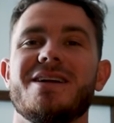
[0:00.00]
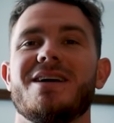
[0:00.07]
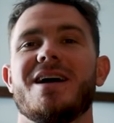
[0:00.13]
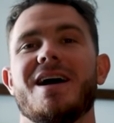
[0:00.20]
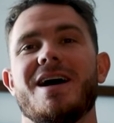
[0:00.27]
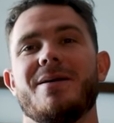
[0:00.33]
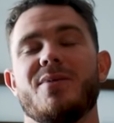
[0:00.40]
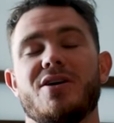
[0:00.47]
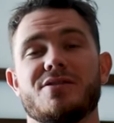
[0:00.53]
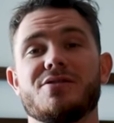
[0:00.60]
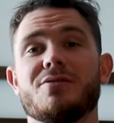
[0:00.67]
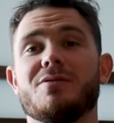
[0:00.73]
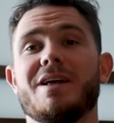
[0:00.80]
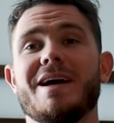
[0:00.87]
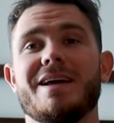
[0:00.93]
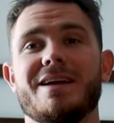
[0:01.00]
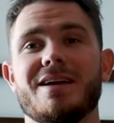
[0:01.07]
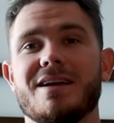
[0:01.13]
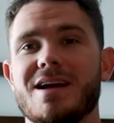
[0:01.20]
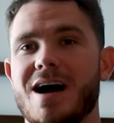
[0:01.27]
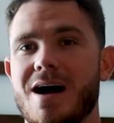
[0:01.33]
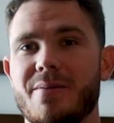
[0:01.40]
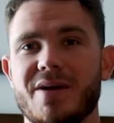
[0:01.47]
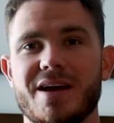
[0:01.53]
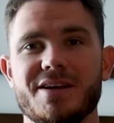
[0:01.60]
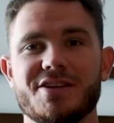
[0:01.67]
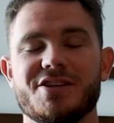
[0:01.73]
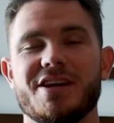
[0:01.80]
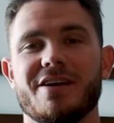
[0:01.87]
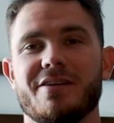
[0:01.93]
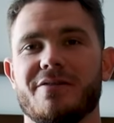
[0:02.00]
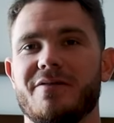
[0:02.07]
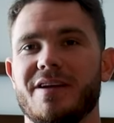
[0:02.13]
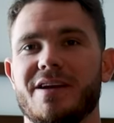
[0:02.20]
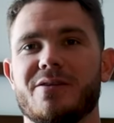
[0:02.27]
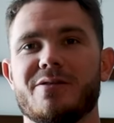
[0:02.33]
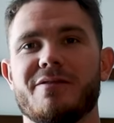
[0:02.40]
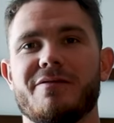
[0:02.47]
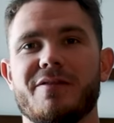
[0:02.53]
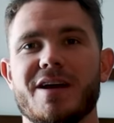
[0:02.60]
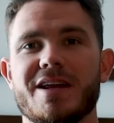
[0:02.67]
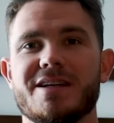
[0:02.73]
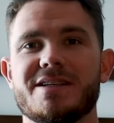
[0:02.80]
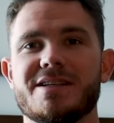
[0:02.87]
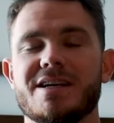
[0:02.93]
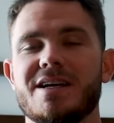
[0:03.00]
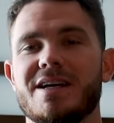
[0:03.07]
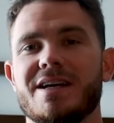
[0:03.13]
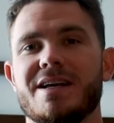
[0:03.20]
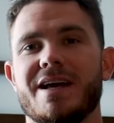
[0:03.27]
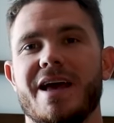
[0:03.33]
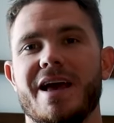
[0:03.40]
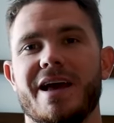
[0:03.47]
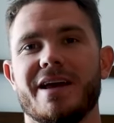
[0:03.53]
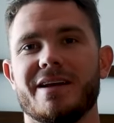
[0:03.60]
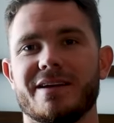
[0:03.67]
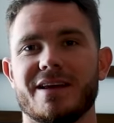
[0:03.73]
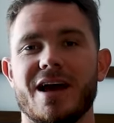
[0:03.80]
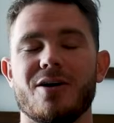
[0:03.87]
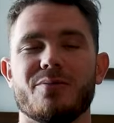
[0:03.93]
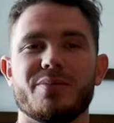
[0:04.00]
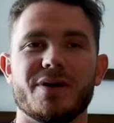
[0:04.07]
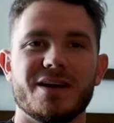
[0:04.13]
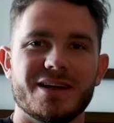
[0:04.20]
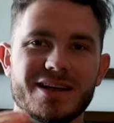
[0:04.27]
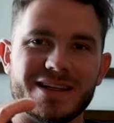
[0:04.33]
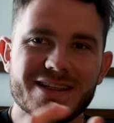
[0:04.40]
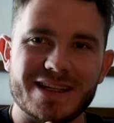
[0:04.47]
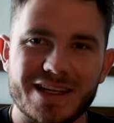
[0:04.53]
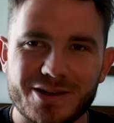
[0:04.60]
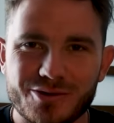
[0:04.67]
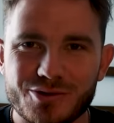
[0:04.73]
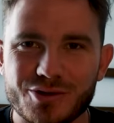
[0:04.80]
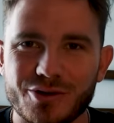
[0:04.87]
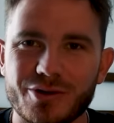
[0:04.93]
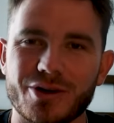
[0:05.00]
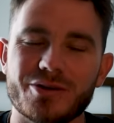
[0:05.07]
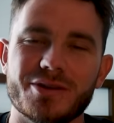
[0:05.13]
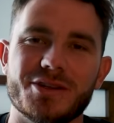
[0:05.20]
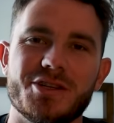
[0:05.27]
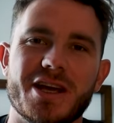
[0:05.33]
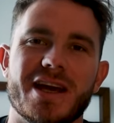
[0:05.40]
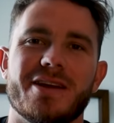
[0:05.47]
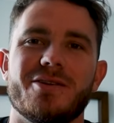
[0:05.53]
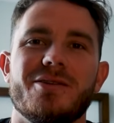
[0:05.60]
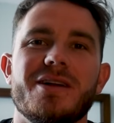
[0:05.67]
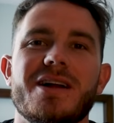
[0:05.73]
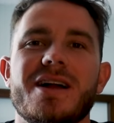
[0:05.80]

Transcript: Um, also like, comment, share the video with friends and help continue to grow the channel.